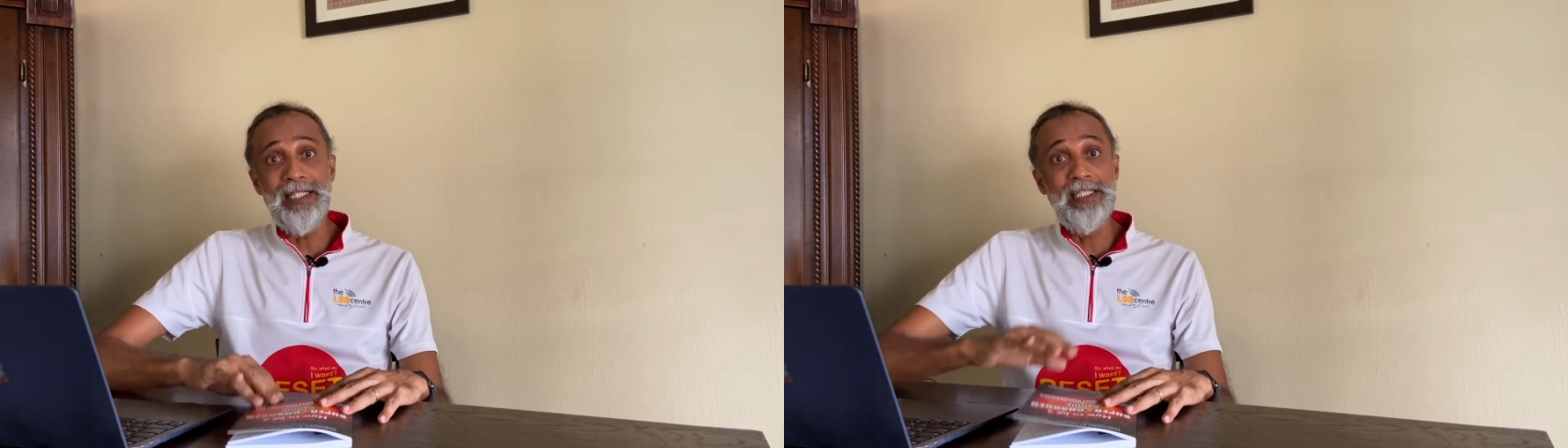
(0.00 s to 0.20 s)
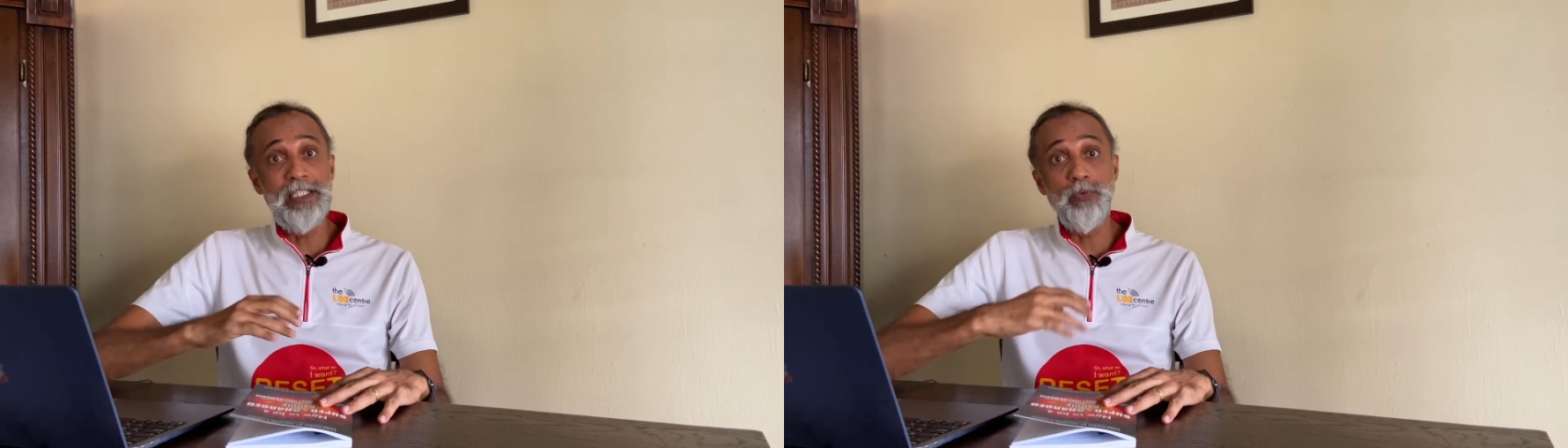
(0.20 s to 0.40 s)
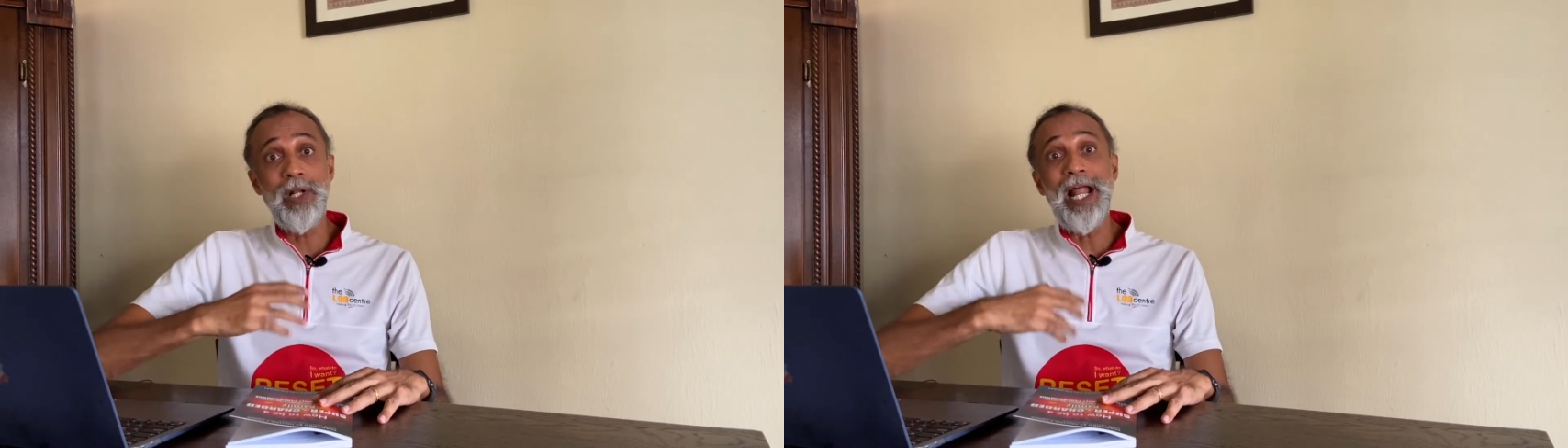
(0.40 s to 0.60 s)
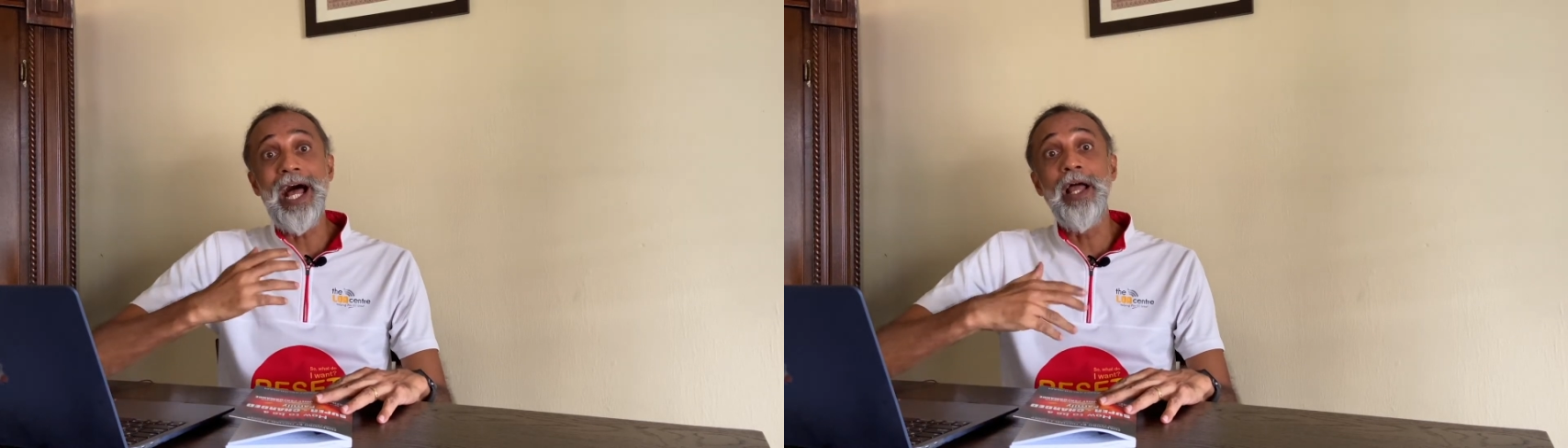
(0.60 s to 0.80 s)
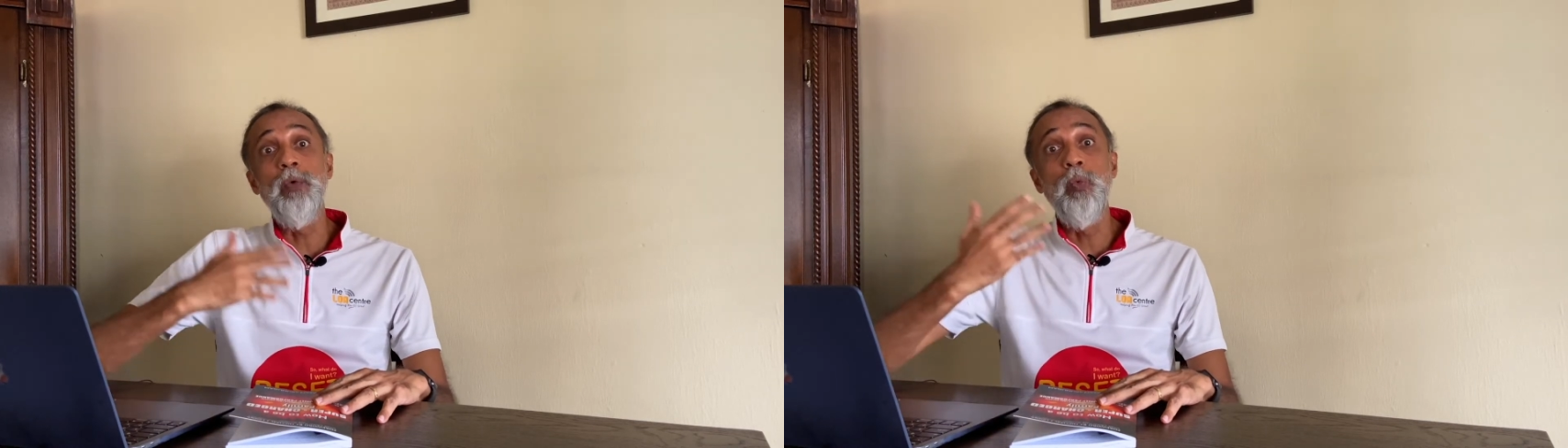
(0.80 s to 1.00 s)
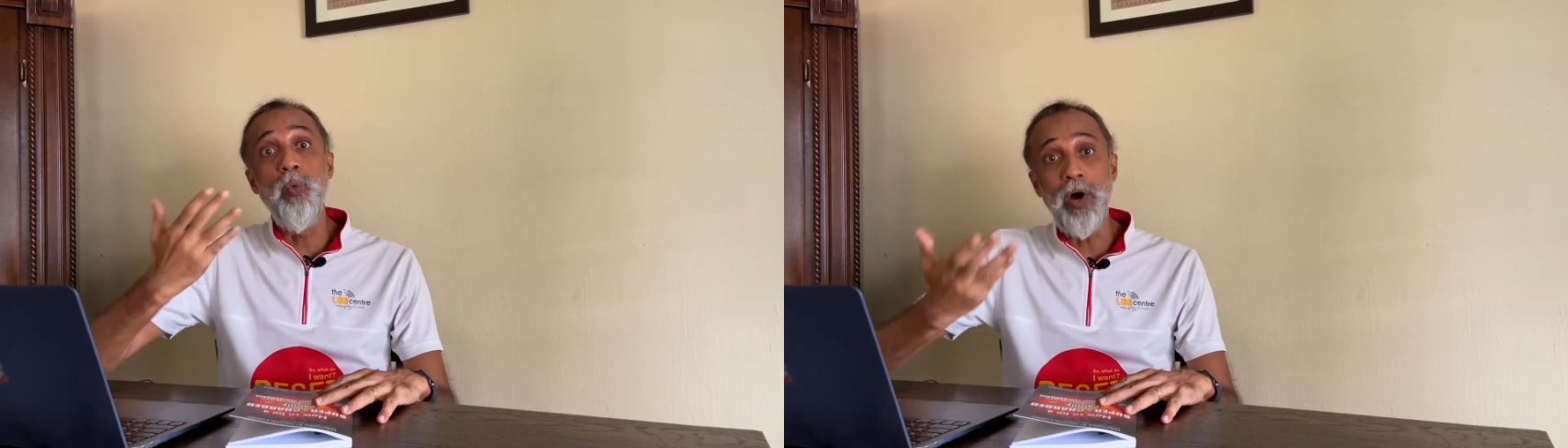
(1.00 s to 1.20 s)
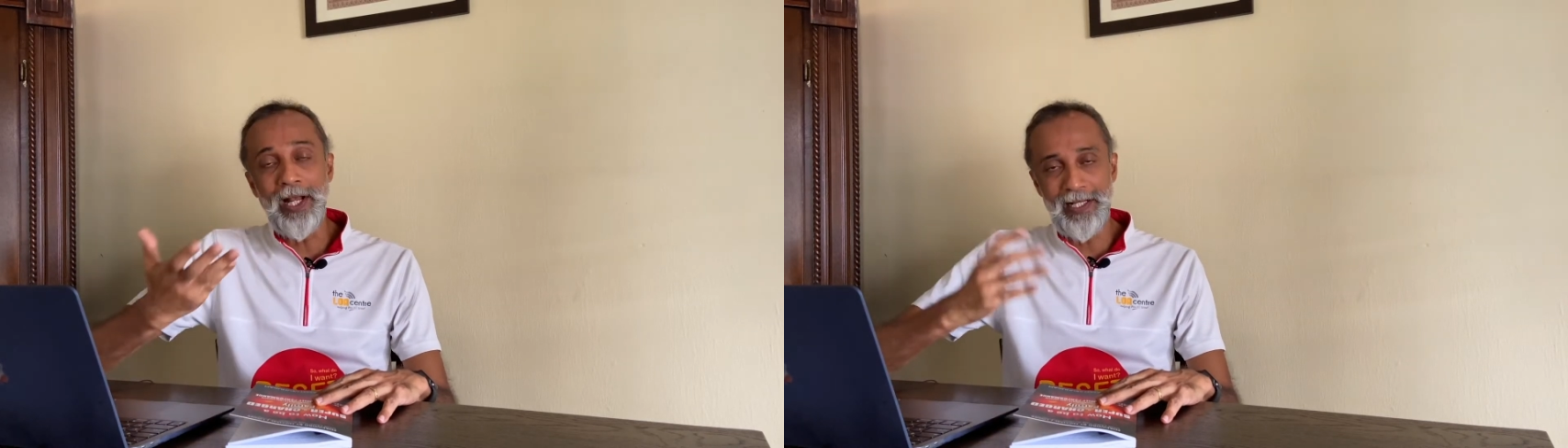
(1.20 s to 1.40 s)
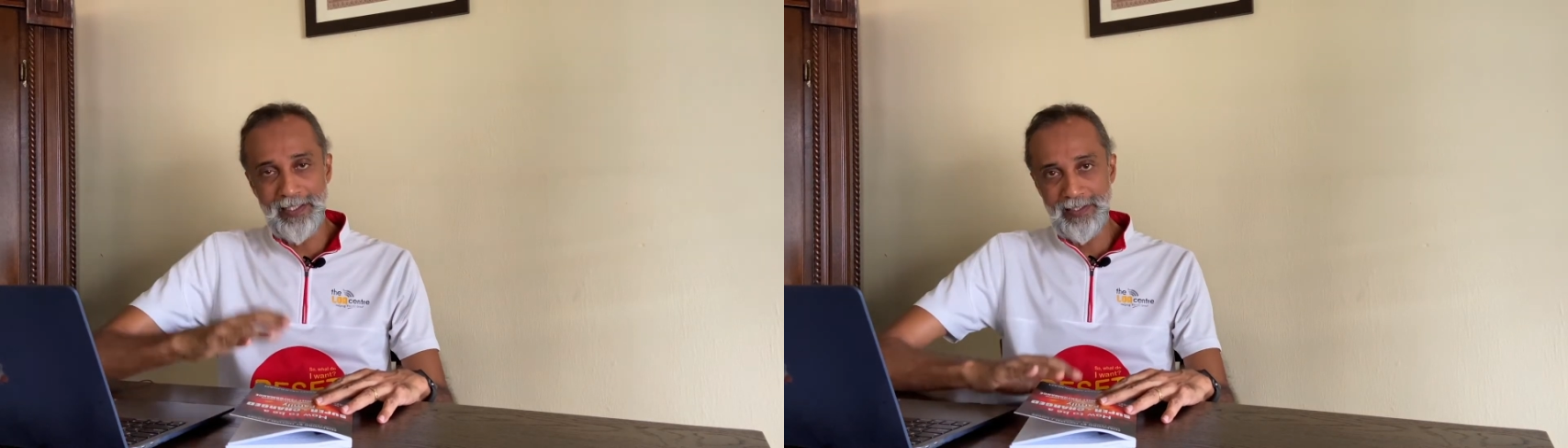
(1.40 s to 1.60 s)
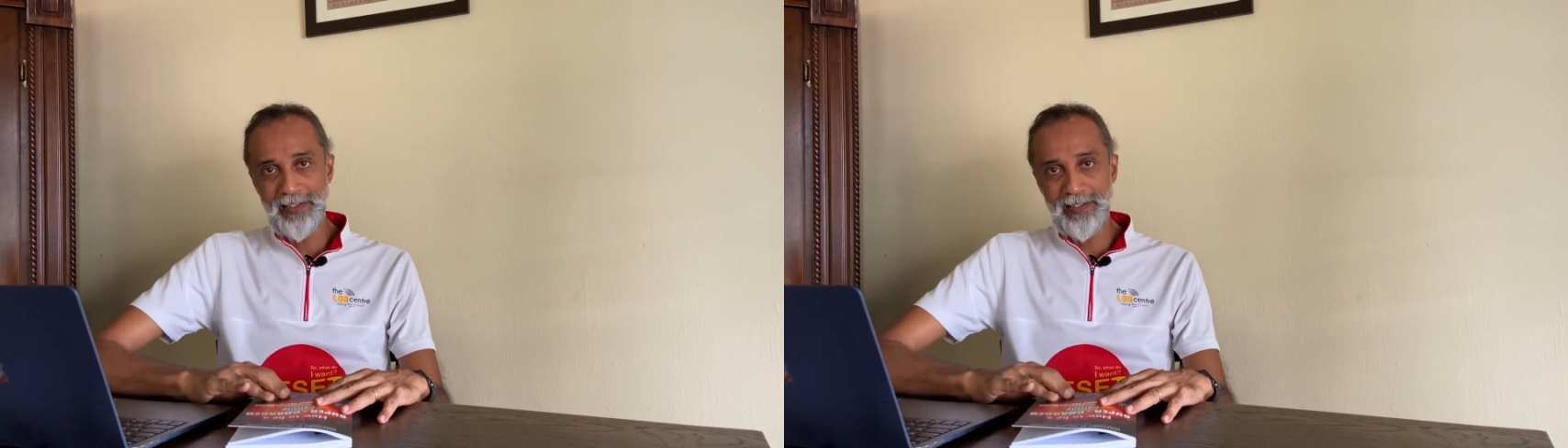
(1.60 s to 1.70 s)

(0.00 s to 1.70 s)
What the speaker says: This is what I want.